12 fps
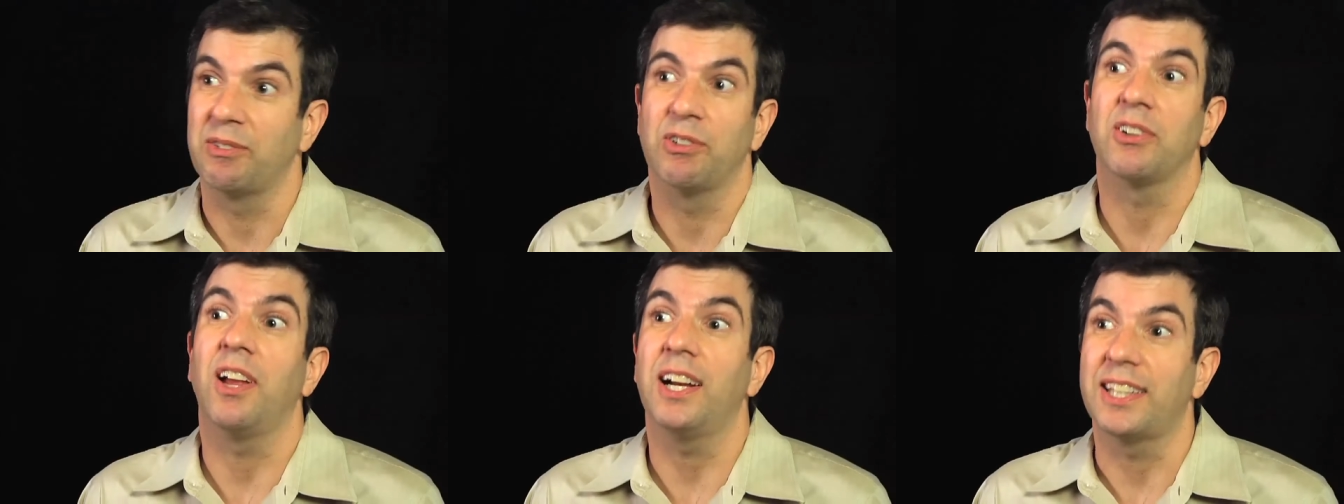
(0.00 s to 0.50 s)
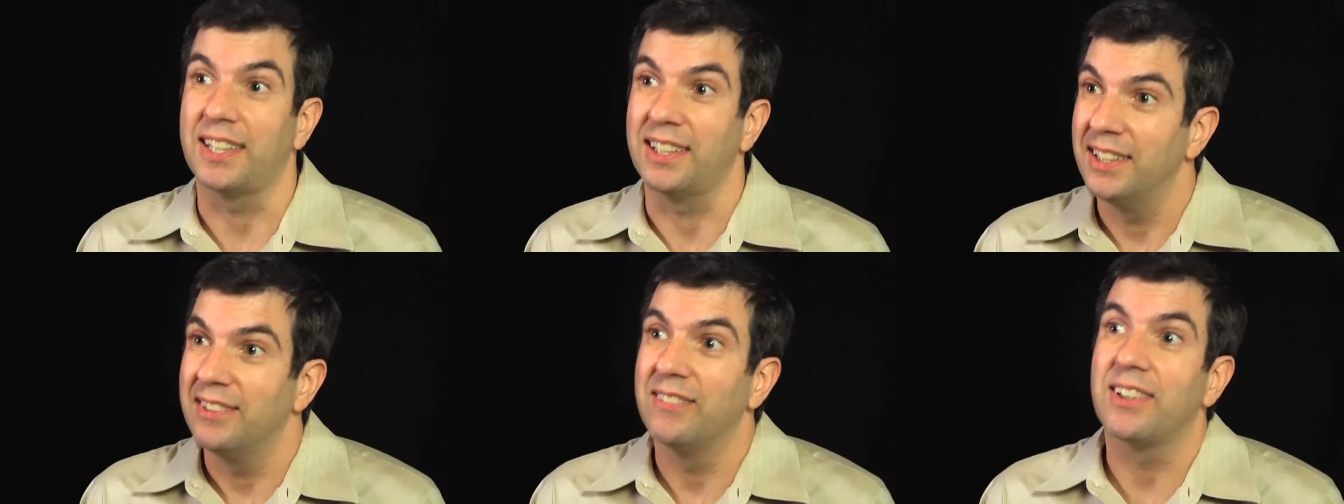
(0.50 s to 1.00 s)
If we're lucky,
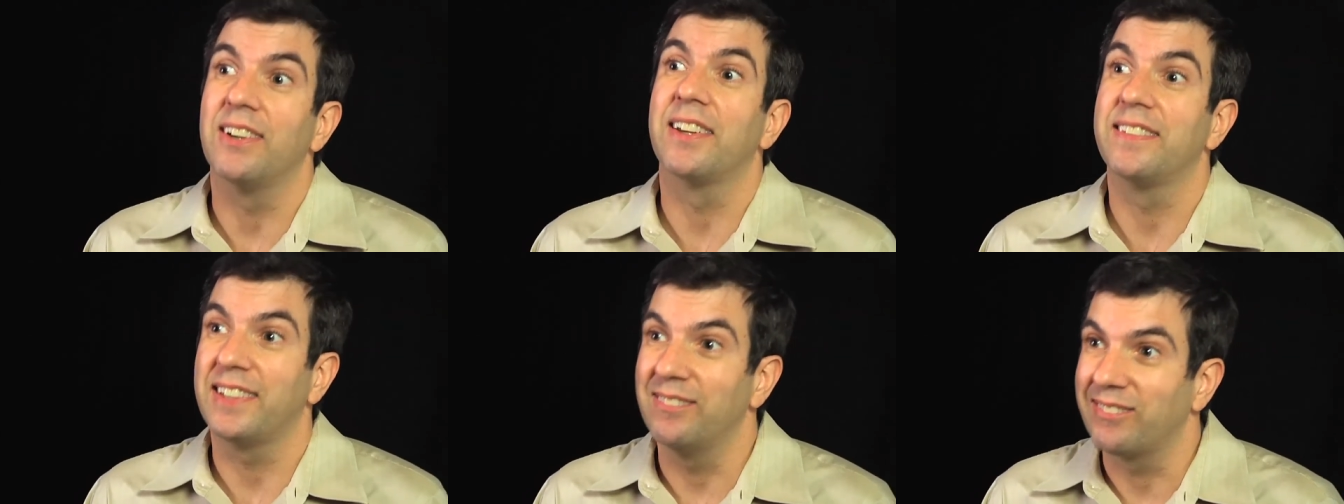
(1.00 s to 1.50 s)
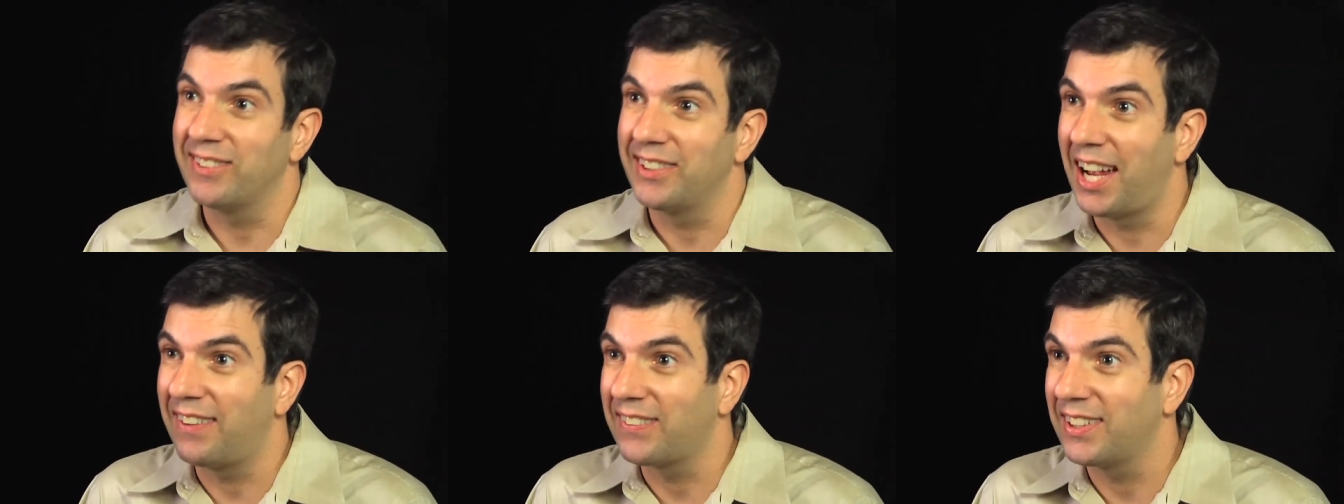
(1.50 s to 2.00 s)
we'll go to the gym for an
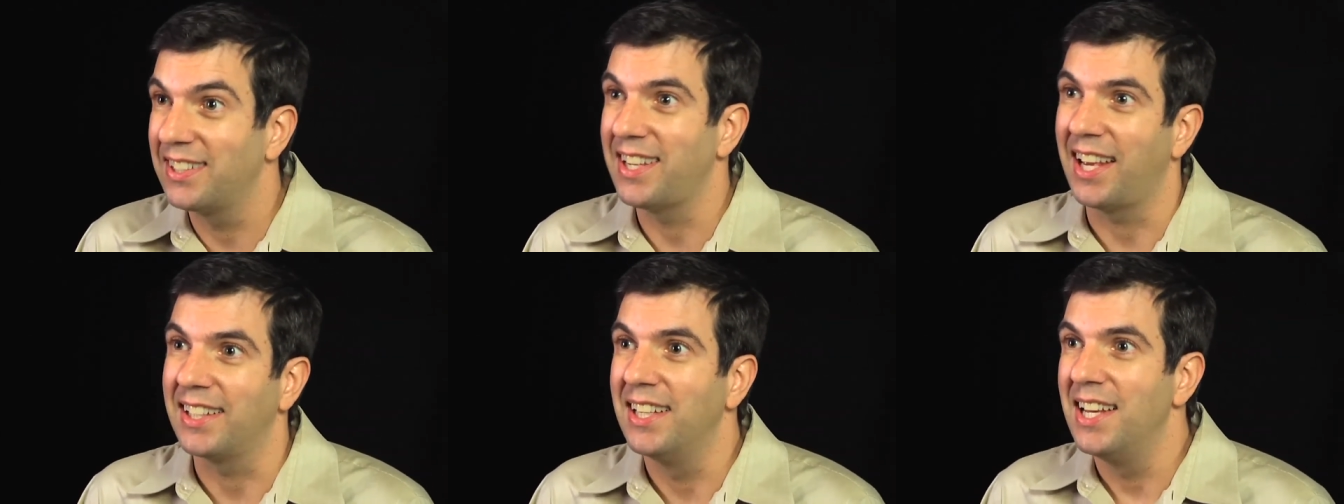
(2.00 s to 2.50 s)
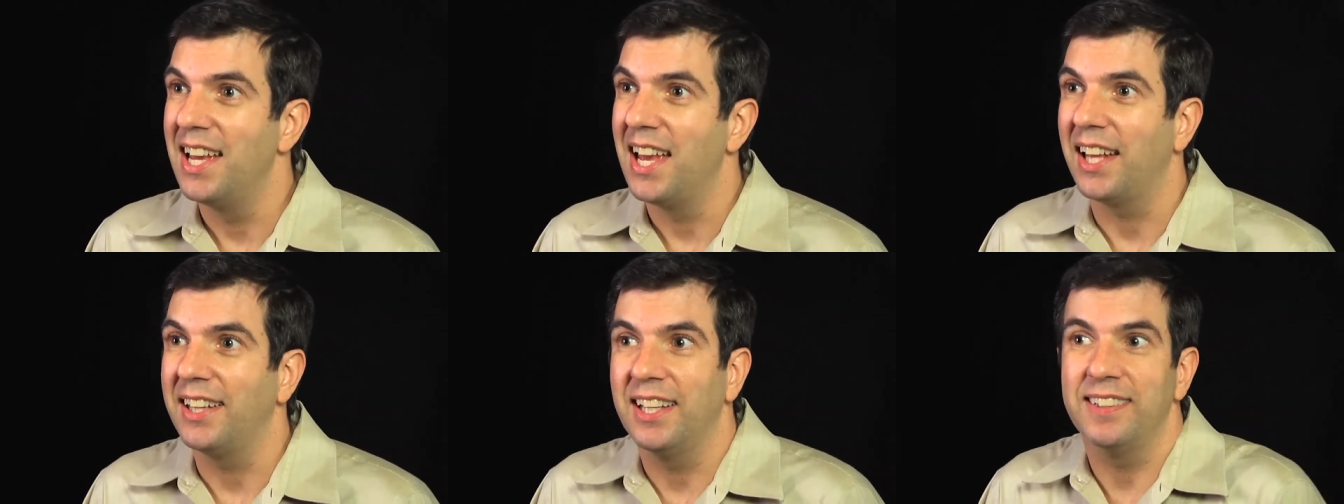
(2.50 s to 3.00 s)
hour a day
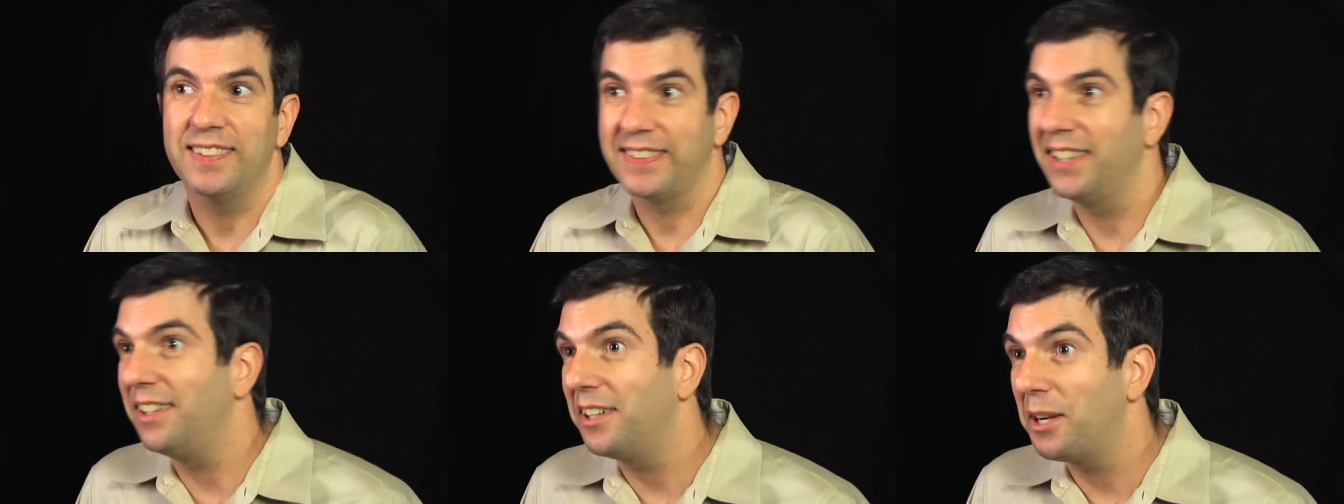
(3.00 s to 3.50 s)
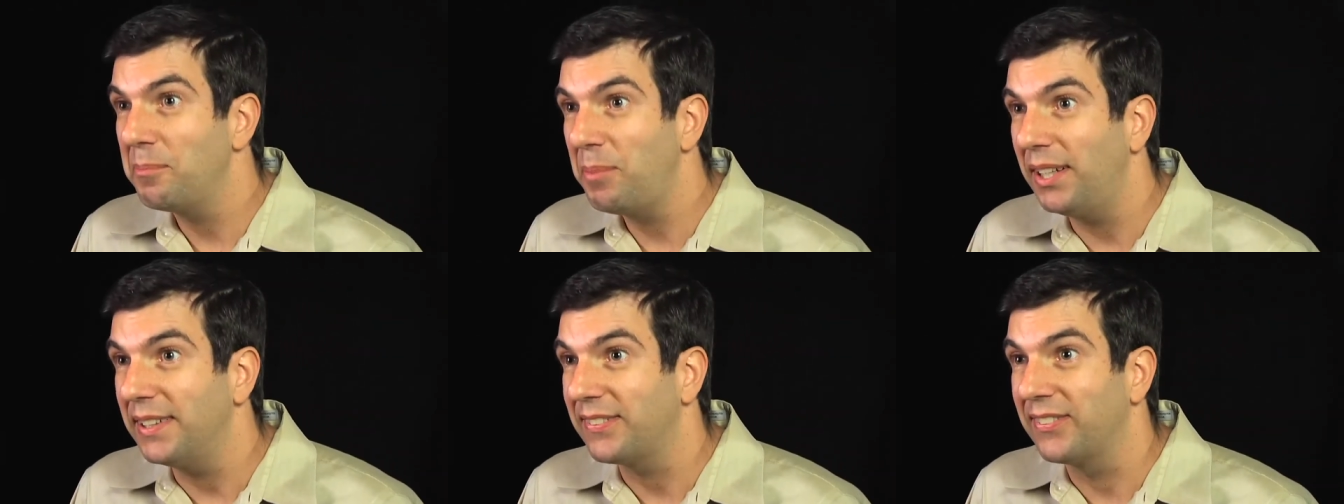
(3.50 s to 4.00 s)
and then sit on our
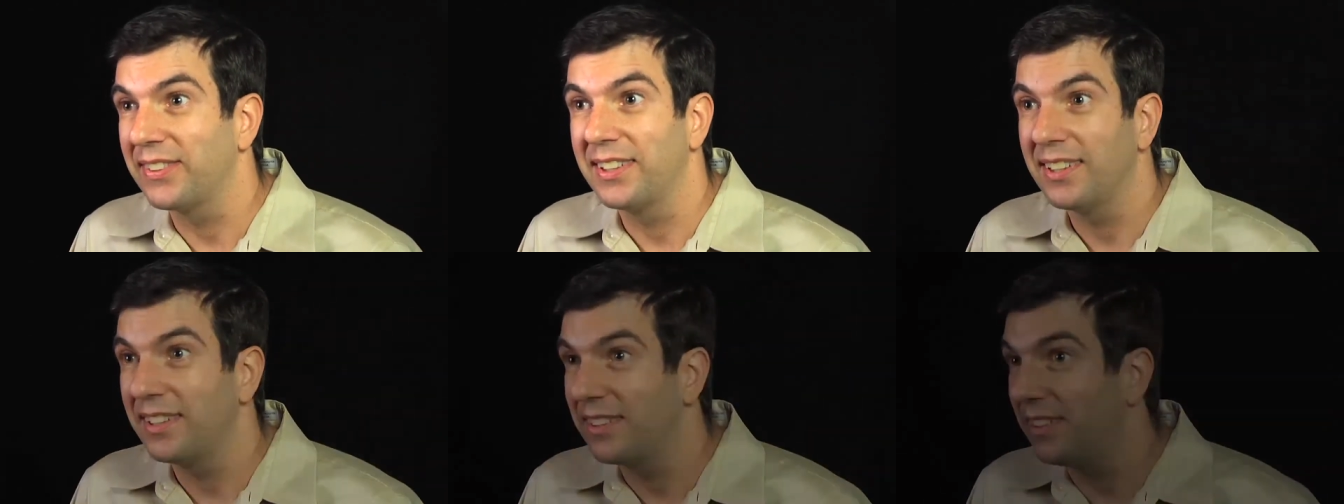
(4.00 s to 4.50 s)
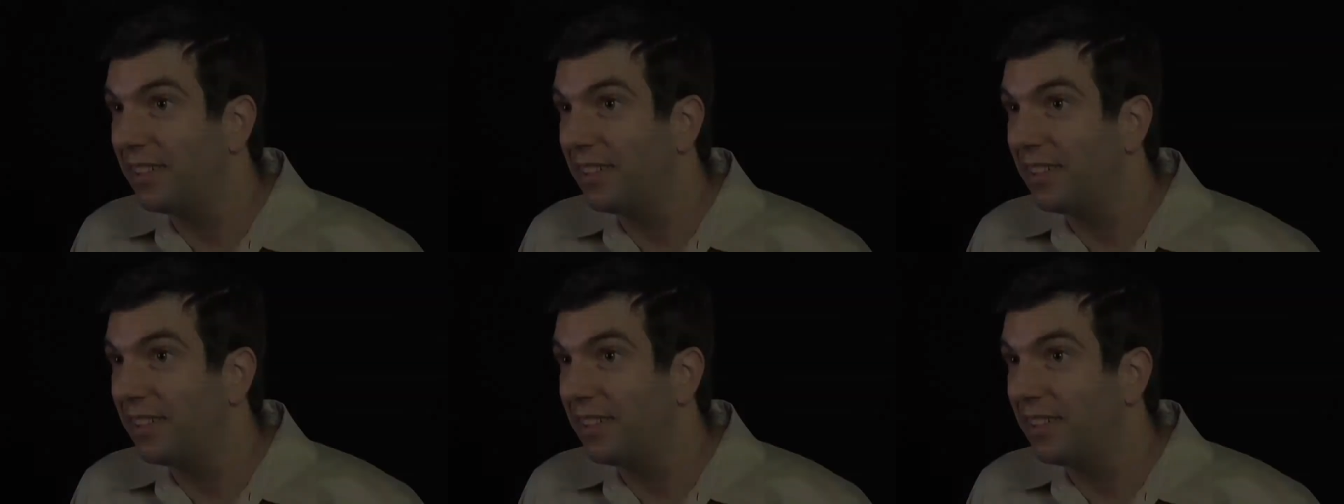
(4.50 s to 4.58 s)
butts for the